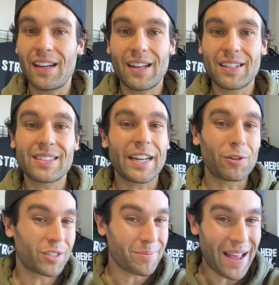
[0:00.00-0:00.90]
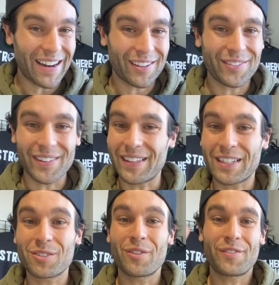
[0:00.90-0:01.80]
psychosomatic feeling,
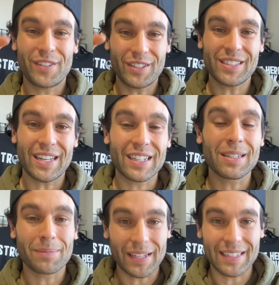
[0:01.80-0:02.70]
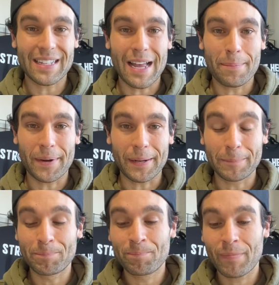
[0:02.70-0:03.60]
so it feels like something is happening,
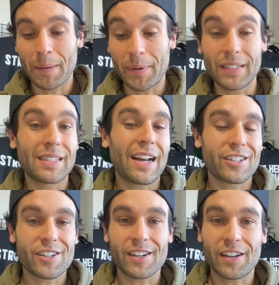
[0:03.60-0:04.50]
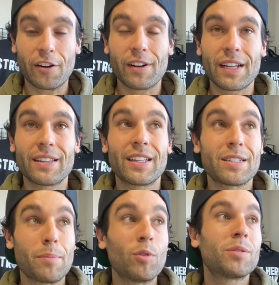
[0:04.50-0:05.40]
but it's actually an ingredient that's
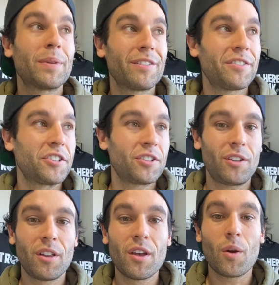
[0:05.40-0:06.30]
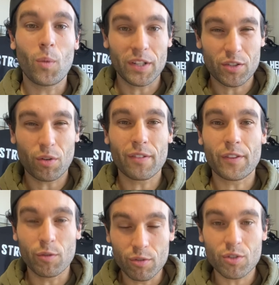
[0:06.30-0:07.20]
most beneficial when sort of
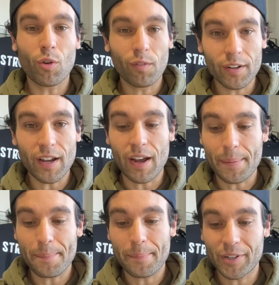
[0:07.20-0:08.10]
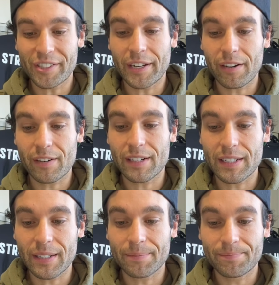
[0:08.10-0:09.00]
used over time, much like creatine.